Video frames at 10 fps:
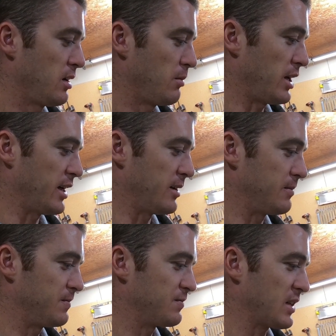
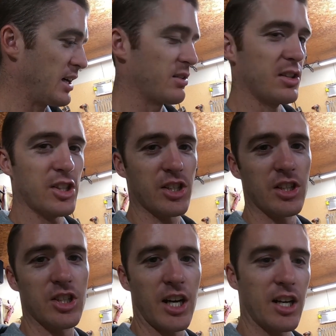but I really
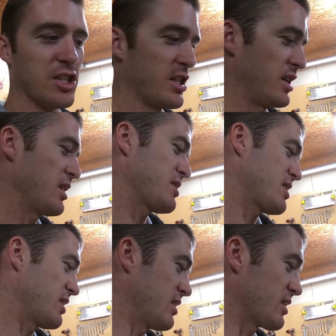should change it. It
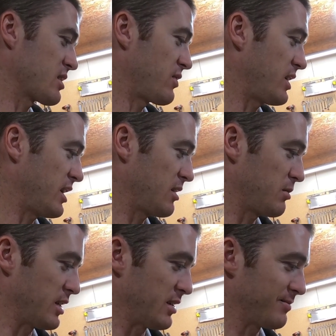still looks fine,
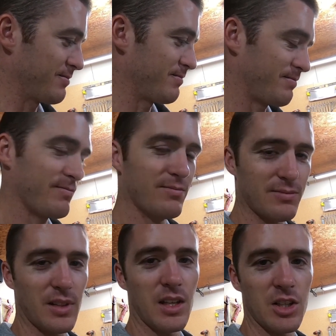but
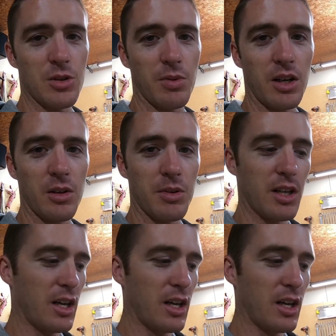it should probably be